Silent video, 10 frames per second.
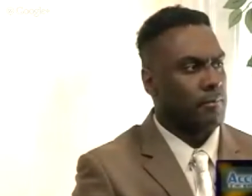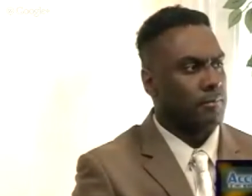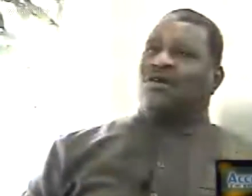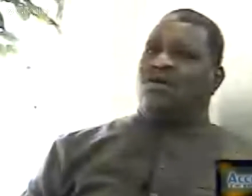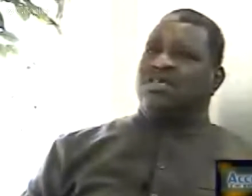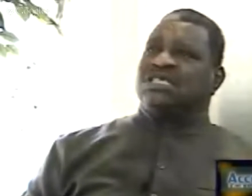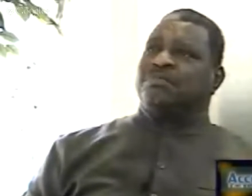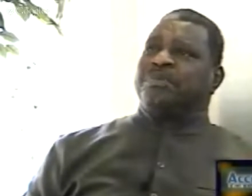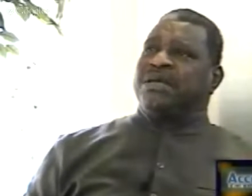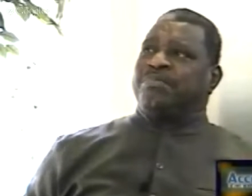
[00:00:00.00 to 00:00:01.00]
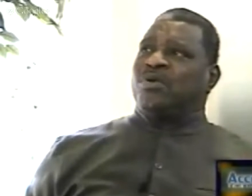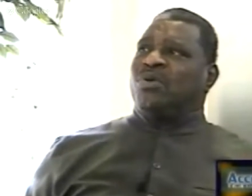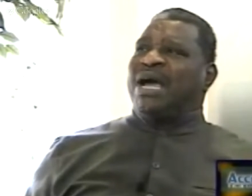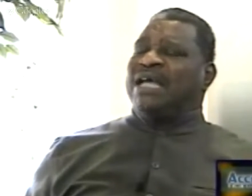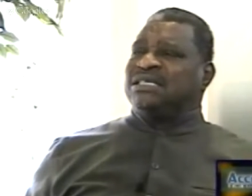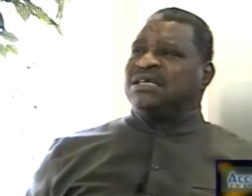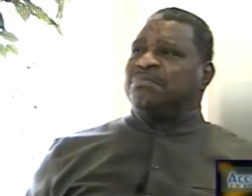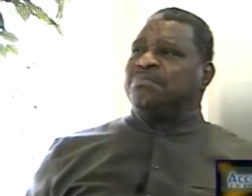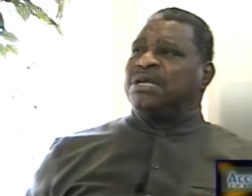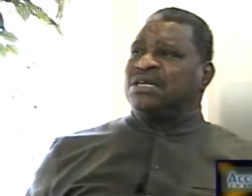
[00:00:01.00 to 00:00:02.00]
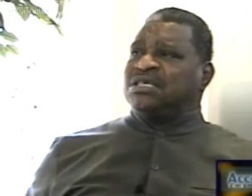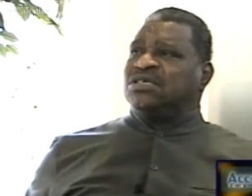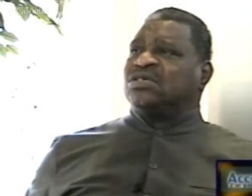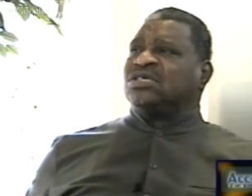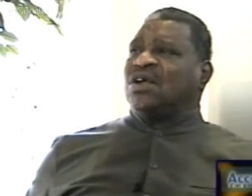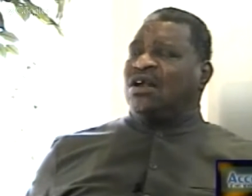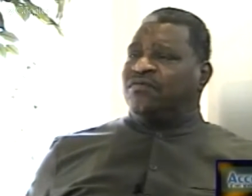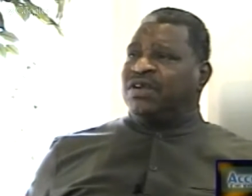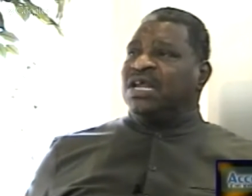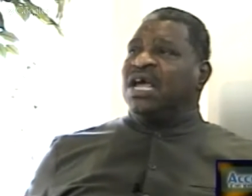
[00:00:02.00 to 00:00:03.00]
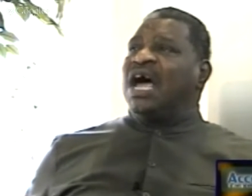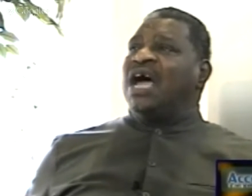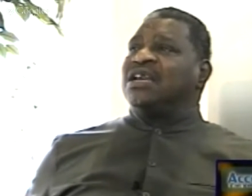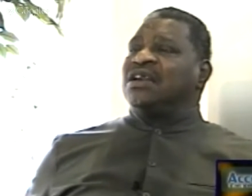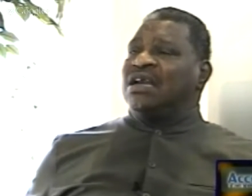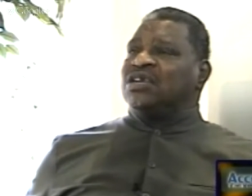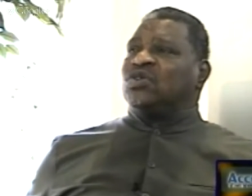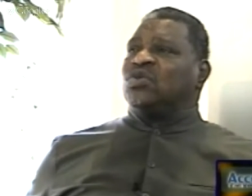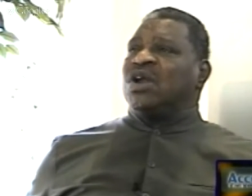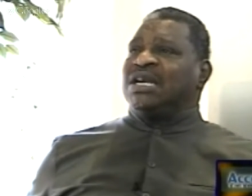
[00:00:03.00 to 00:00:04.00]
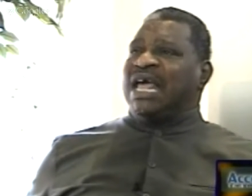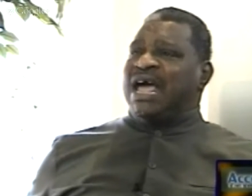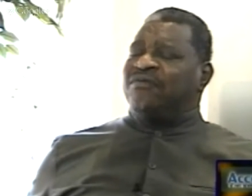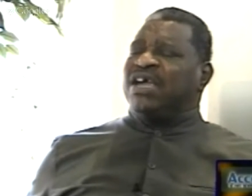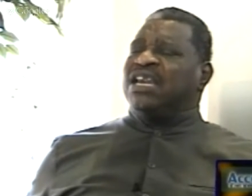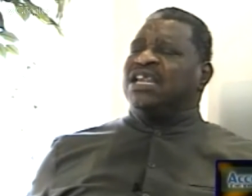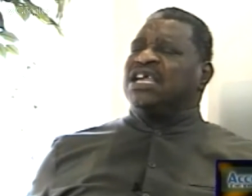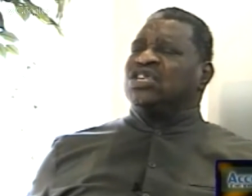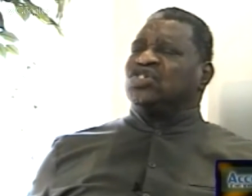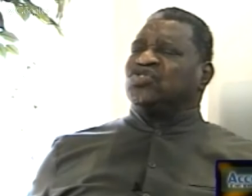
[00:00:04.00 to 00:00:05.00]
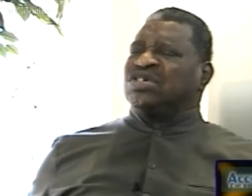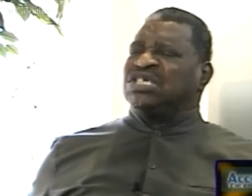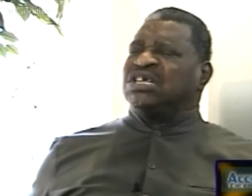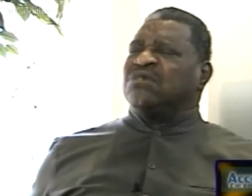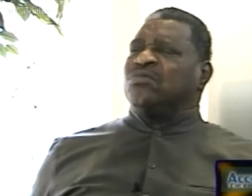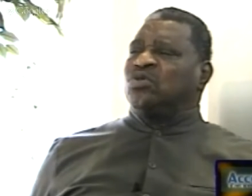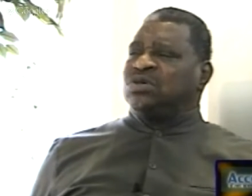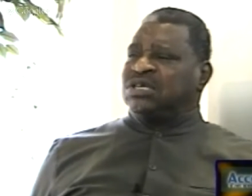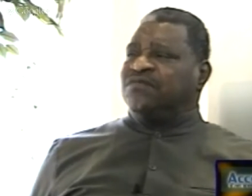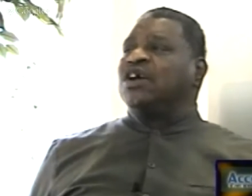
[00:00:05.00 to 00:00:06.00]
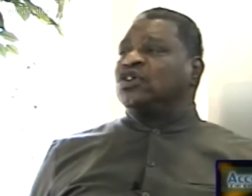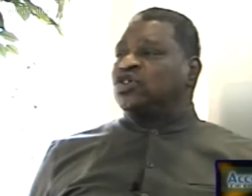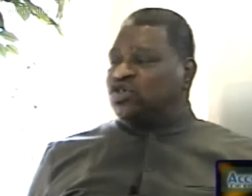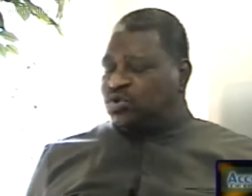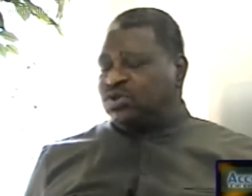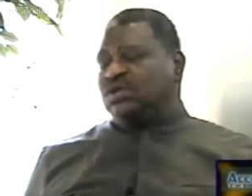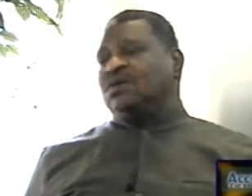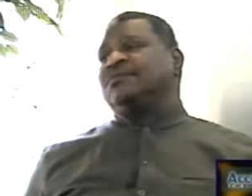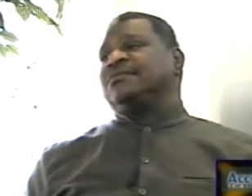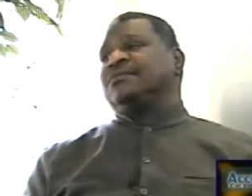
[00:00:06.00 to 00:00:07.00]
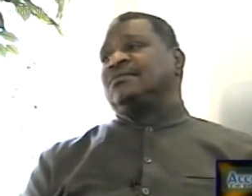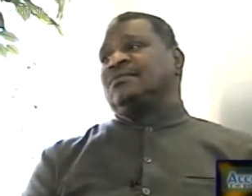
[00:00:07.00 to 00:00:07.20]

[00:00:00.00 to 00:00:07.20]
because the people who has the ability to solve it and not do not have any intrinsic motive to do so. Mm-hmm.